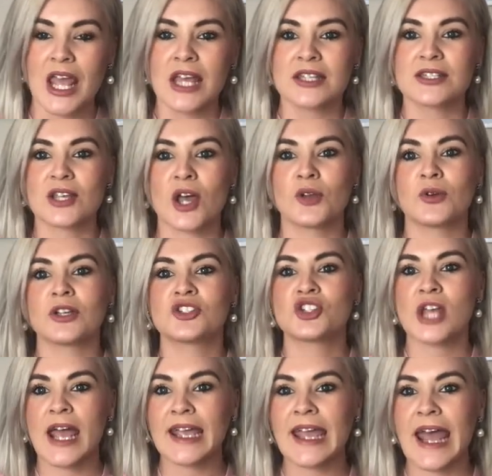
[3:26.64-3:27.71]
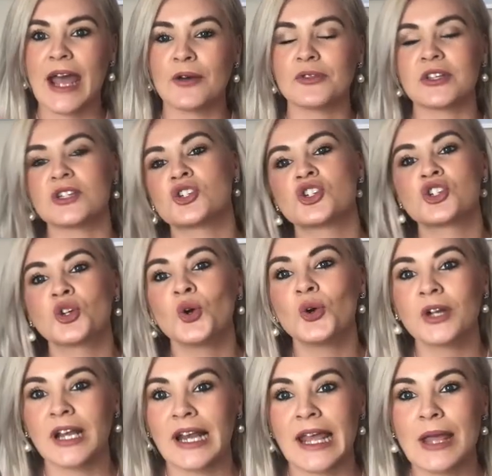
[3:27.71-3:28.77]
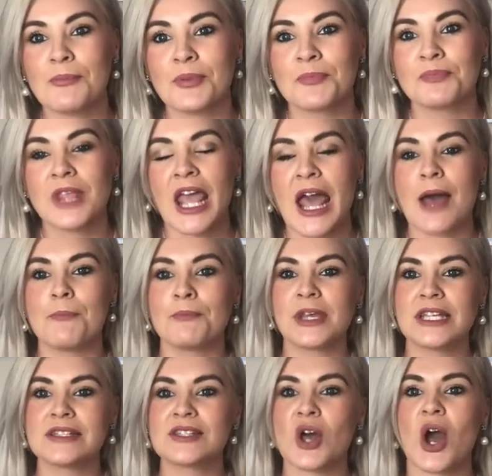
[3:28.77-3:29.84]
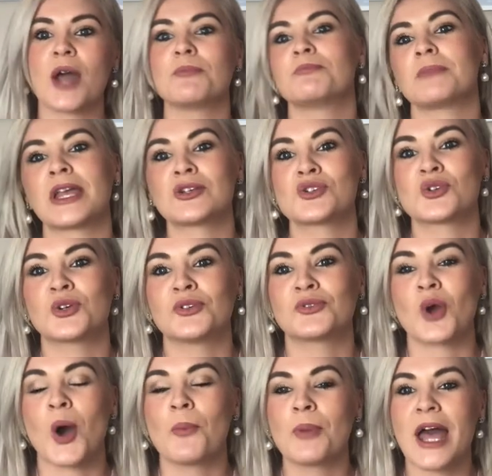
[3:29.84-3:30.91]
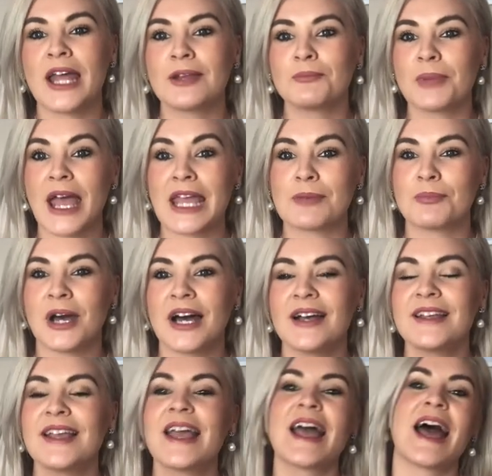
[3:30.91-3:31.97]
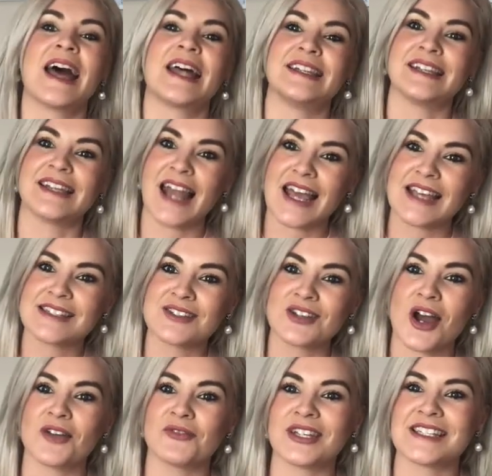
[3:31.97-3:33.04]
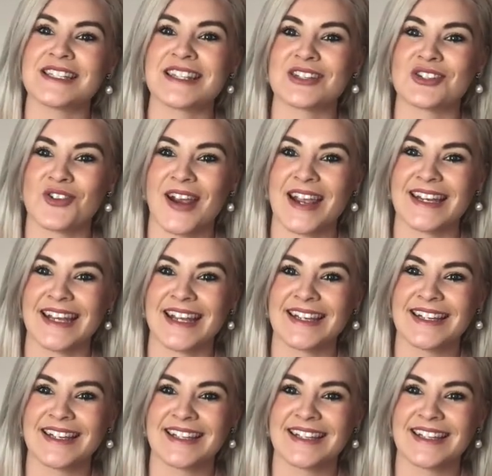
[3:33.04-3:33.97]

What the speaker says: So check out this short clip and meantime, make sure you've got a pen and paper and let's dive into the training.